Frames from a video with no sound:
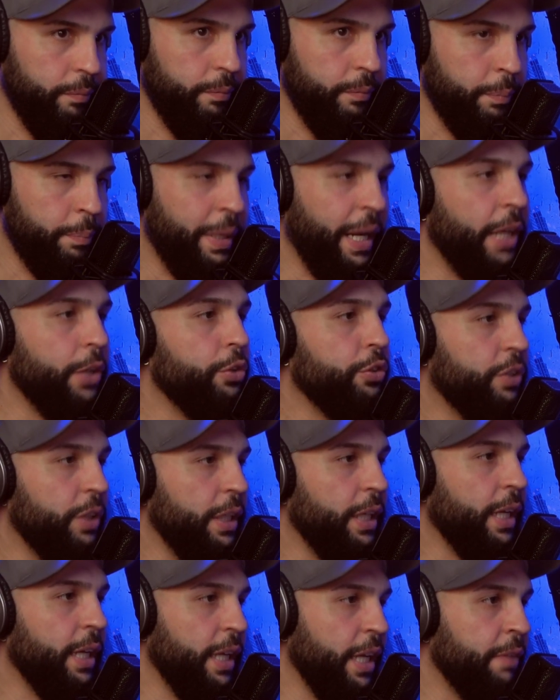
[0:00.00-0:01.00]
But I
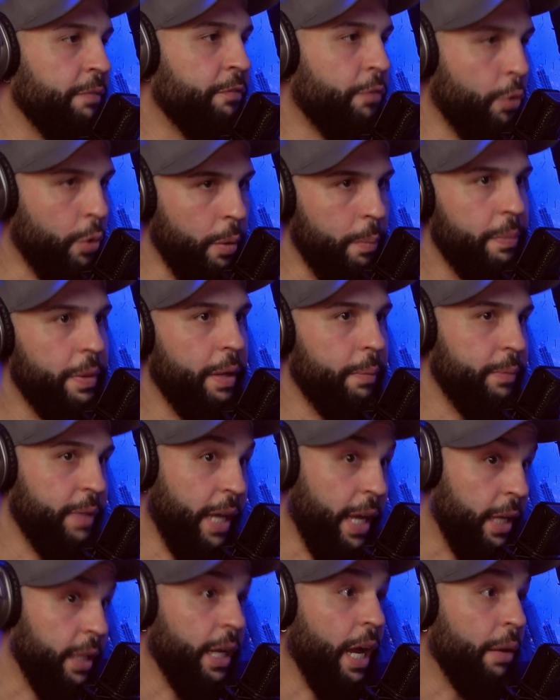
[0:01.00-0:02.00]
usually inform them
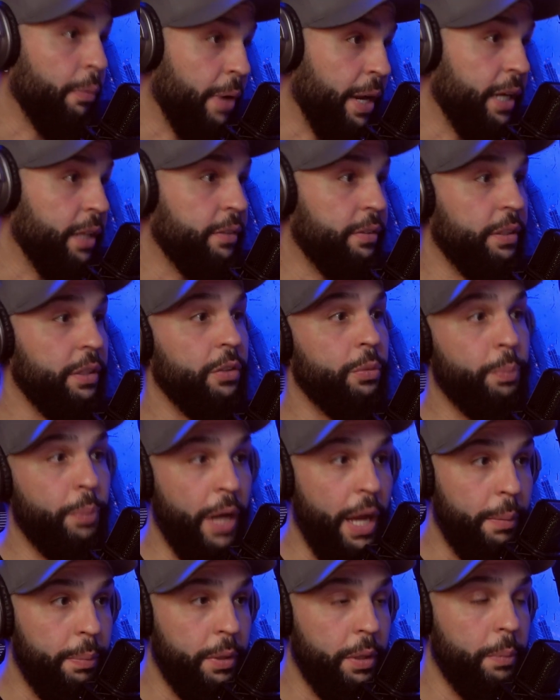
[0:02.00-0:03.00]
that, hey, I ran into this
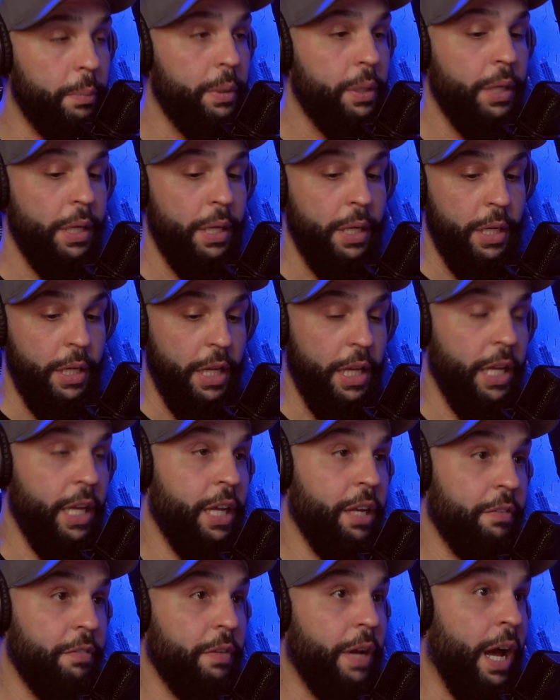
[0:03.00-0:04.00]
problem.
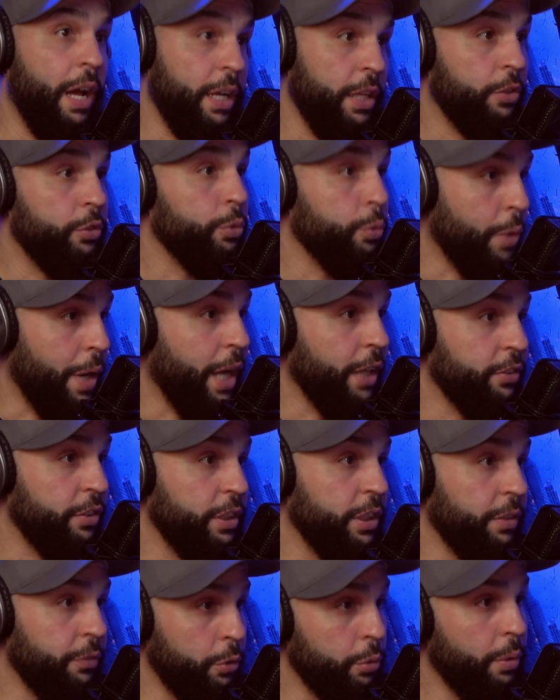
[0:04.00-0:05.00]
If I'll let you watch
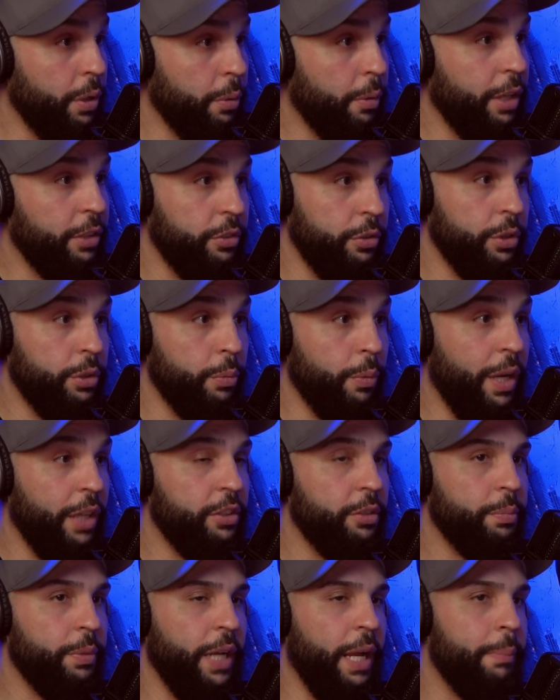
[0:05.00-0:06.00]
it. If you want to watch it, you can
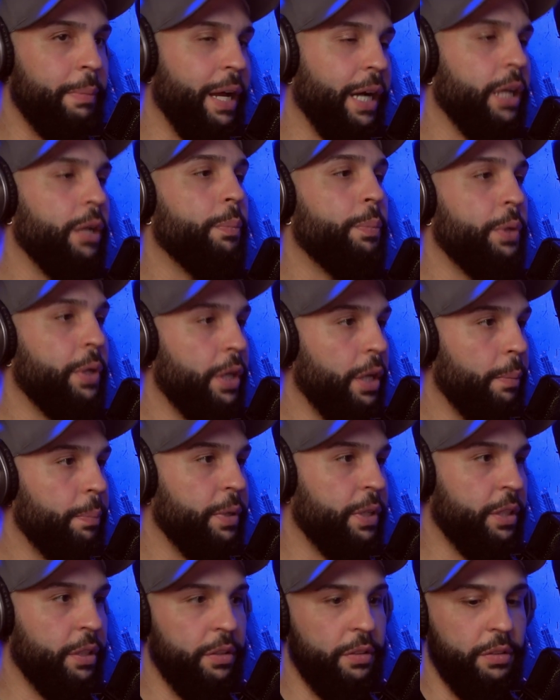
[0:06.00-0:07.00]
watch it. But I'm not going to put it up
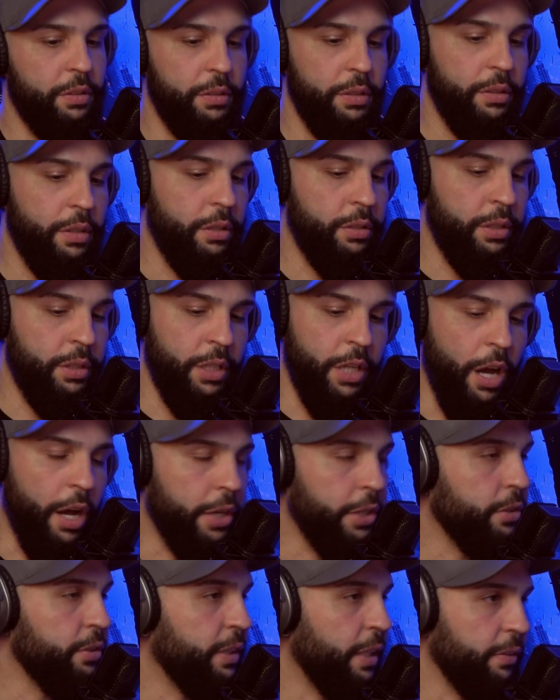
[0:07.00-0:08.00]
because the
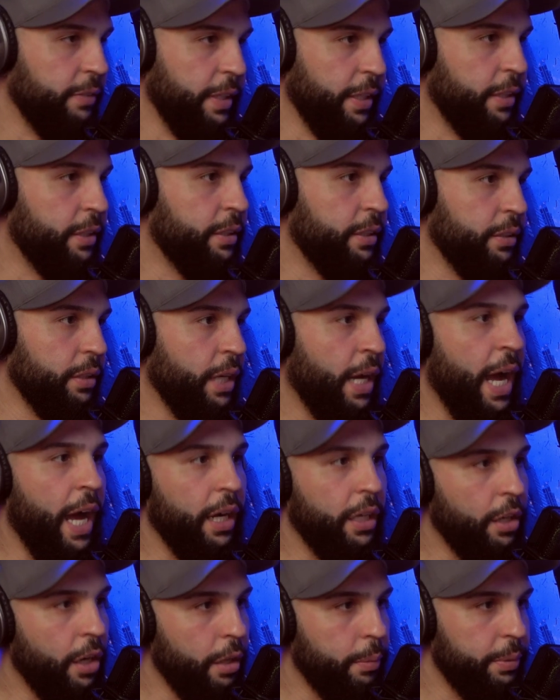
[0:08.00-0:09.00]
audio sounds like
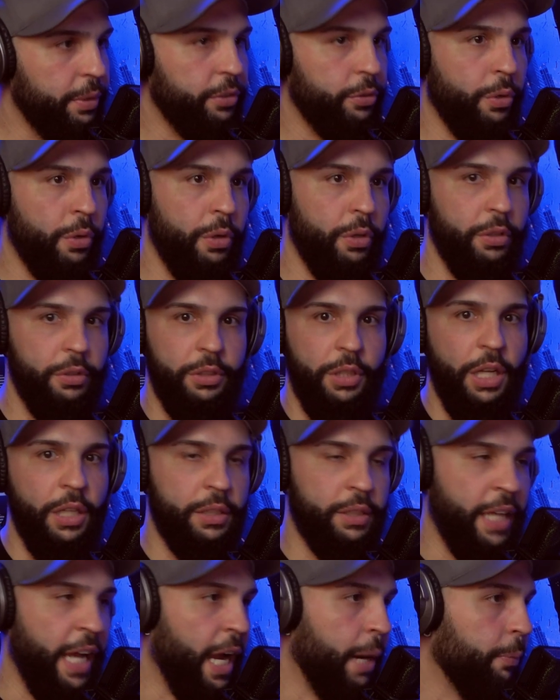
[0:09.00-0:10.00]
hot garbage or a
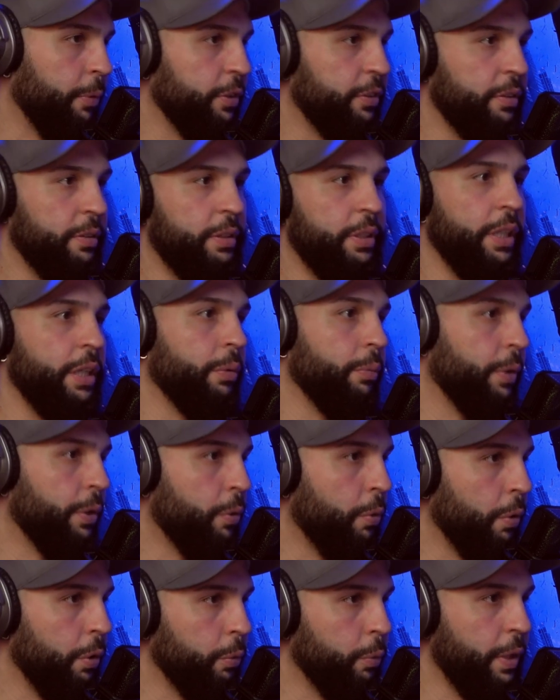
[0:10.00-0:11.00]
camera just didn't
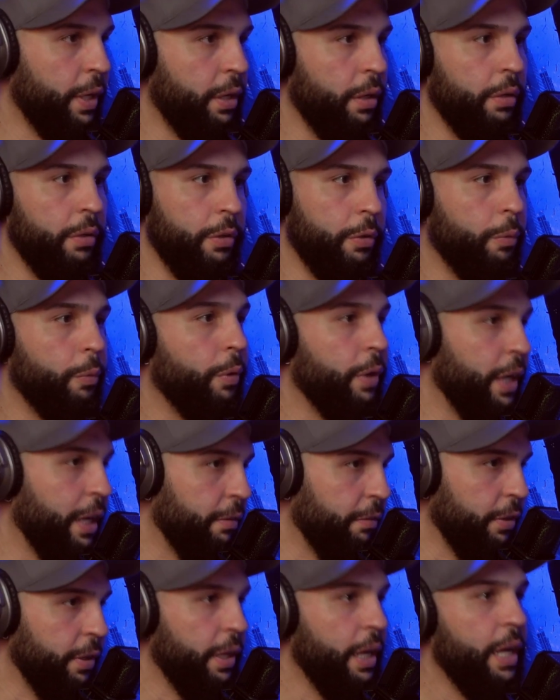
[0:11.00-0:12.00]
record well or
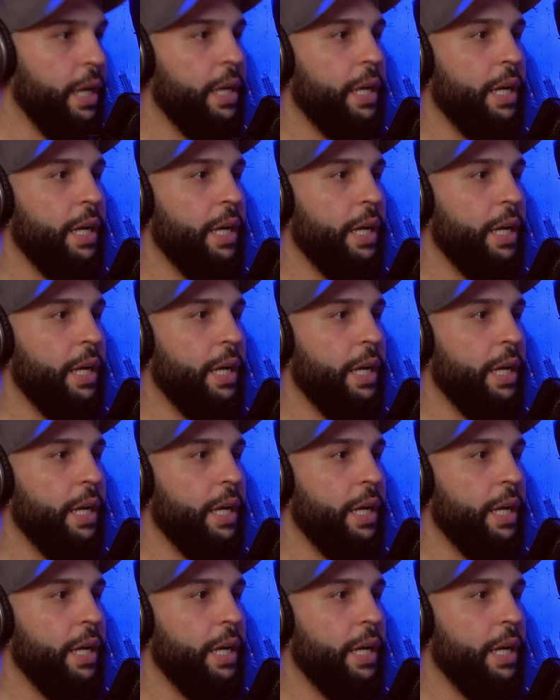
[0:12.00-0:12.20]
whatever.